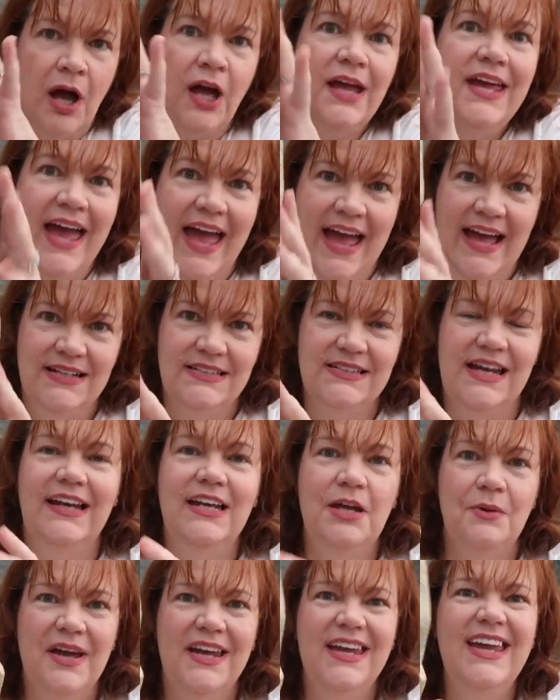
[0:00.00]
my head,
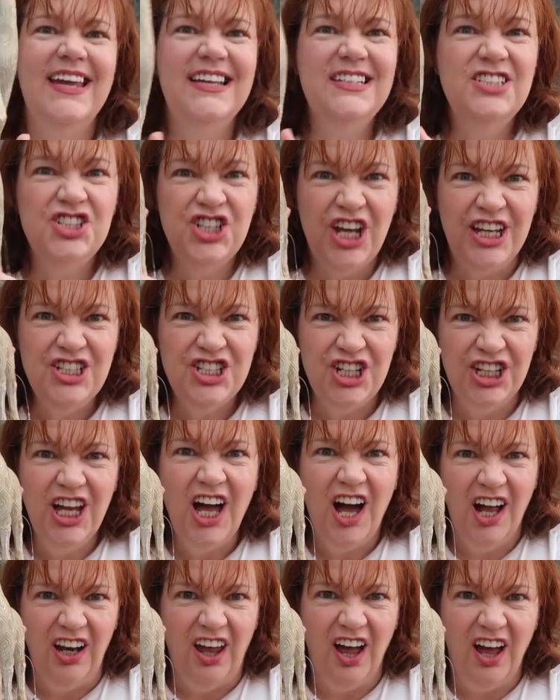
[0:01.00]
anyway, he's changing
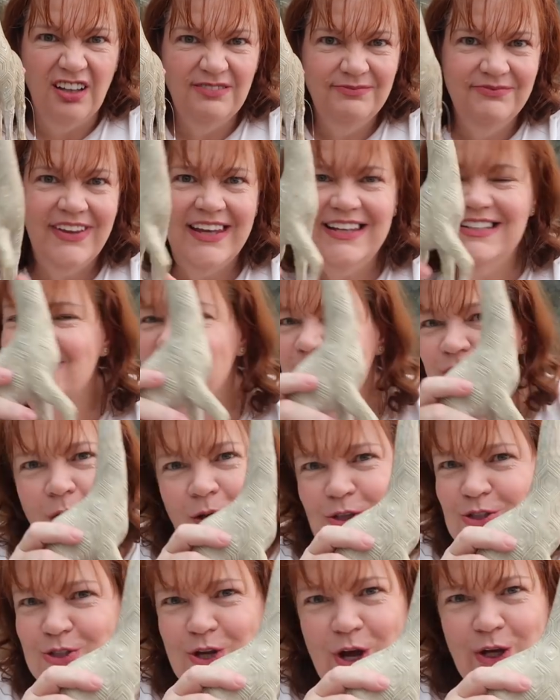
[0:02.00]
colour. He's
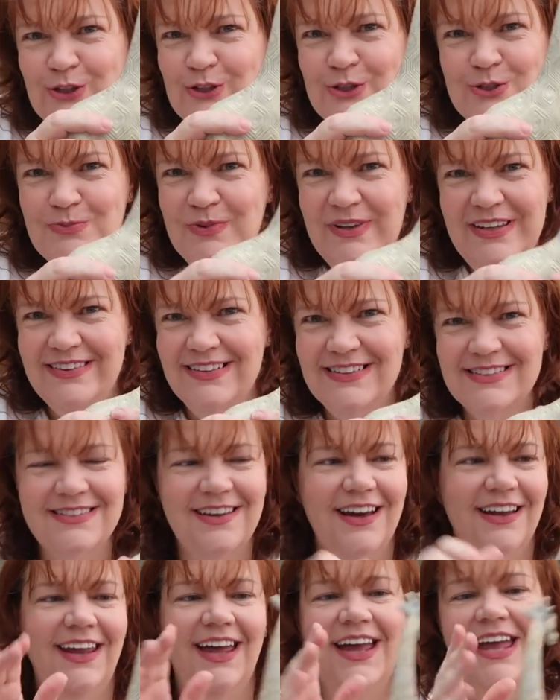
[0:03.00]
not going to be this
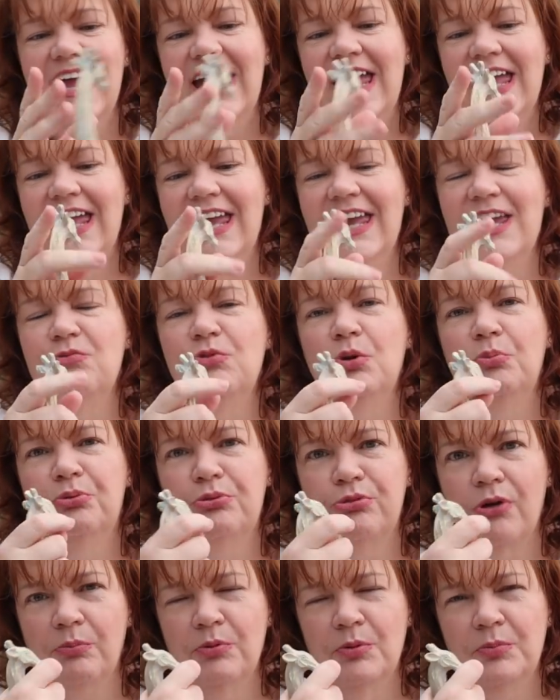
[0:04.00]
colour. He will
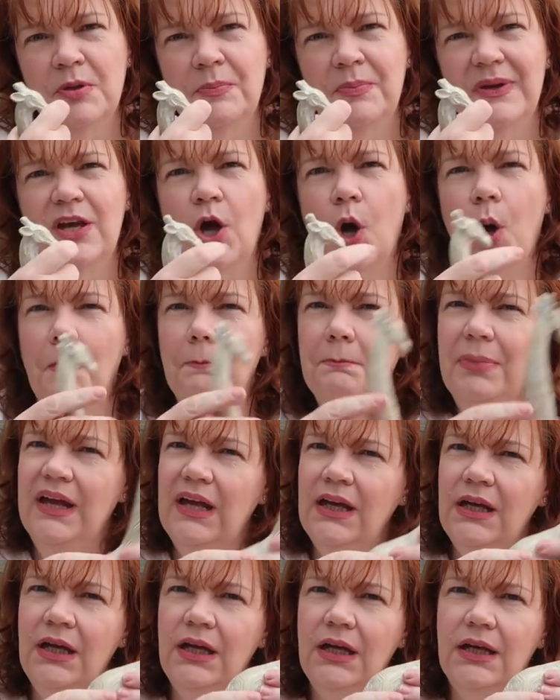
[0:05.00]
probably be hot
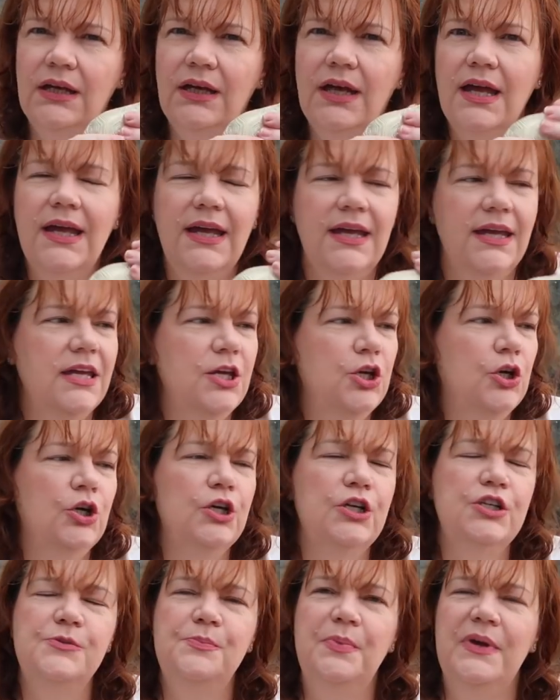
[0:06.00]
pink. He
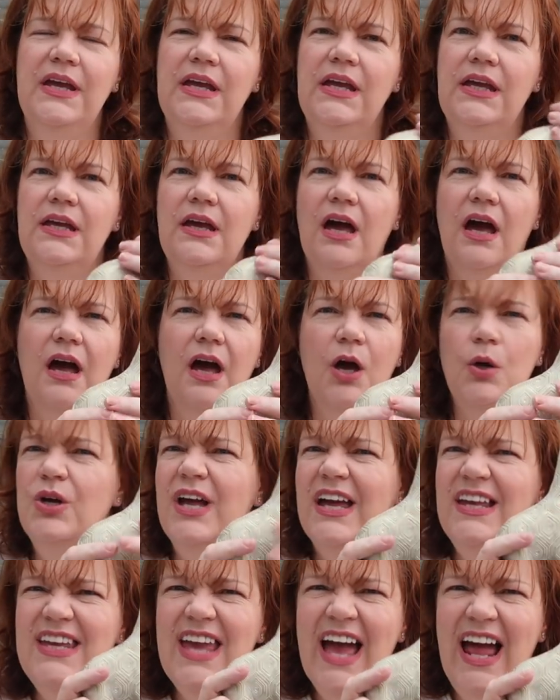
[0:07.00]
could be
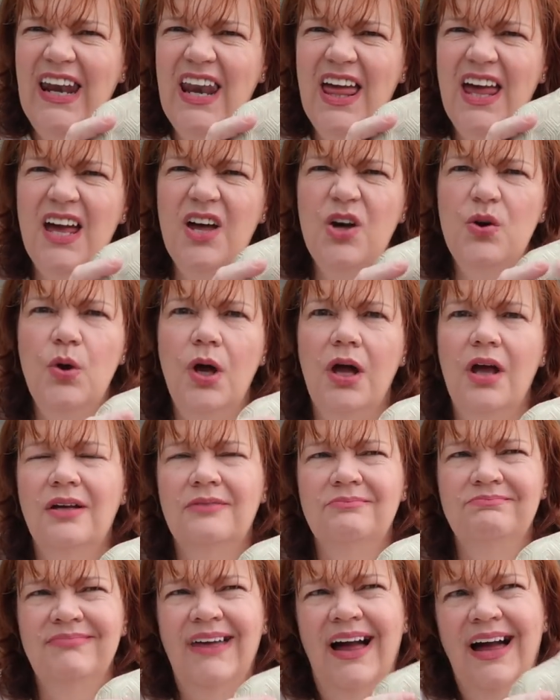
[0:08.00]
ochre yellow.
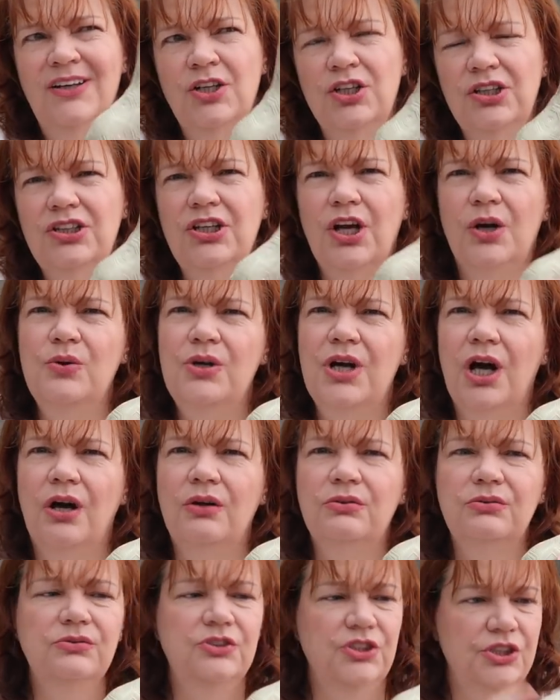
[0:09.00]
I could go
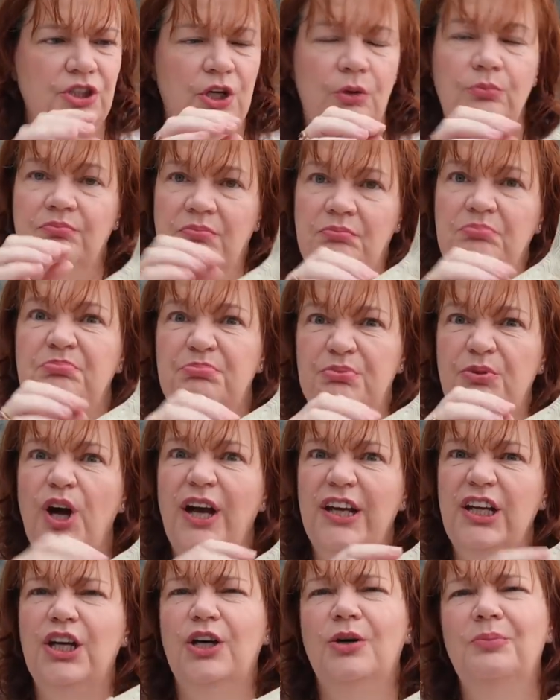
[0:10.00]
gold, you know,
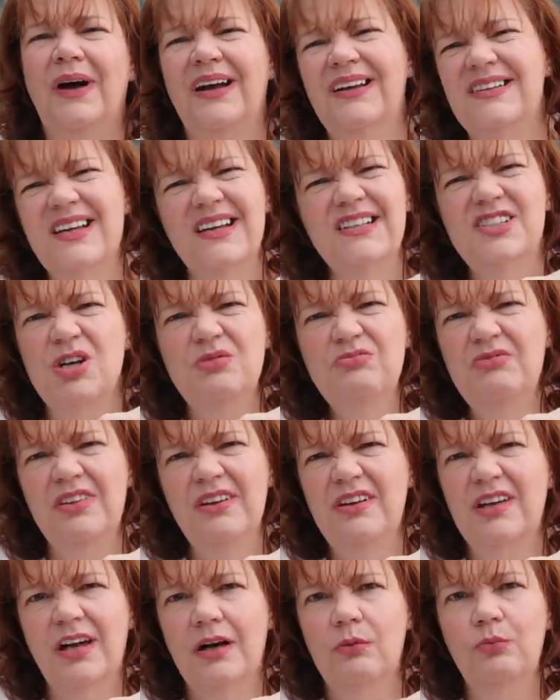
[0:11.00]
bright gold. But I don't
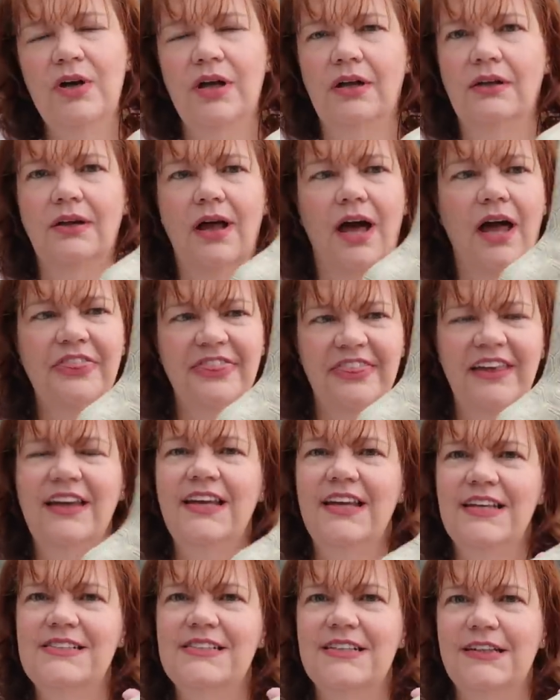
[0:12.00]
think I will. I
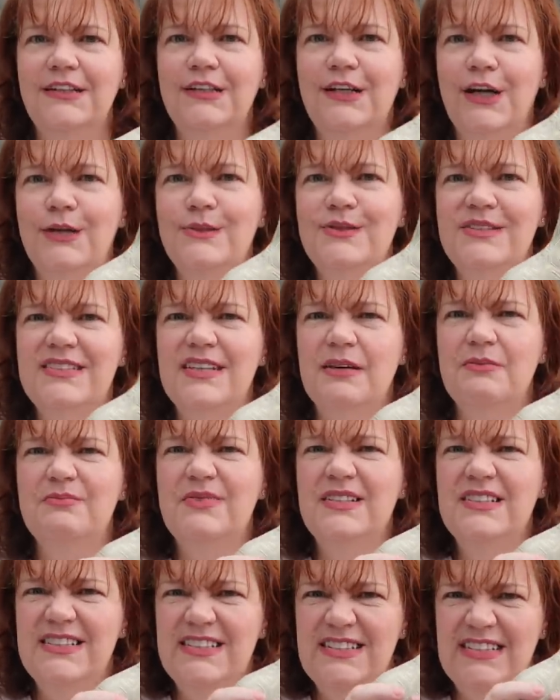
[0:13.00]
think he's going to go
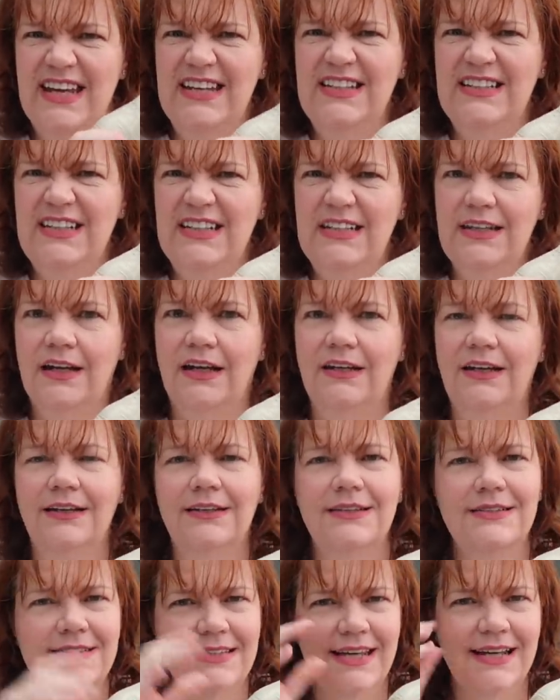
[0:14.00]
some zany colour,
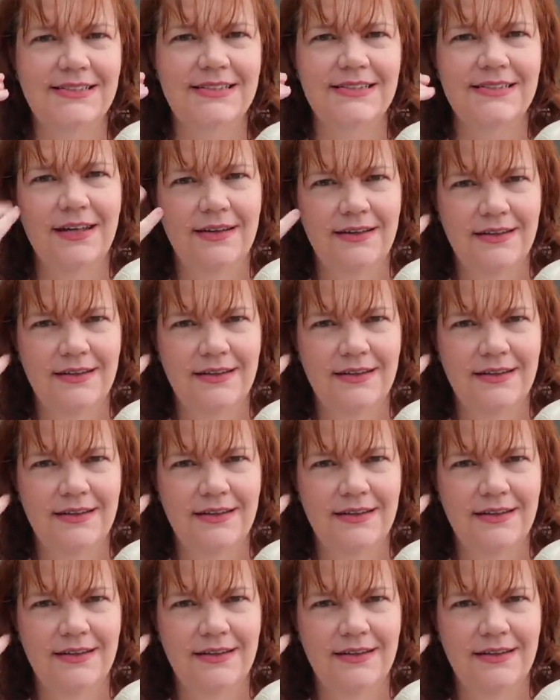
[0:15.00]
because that's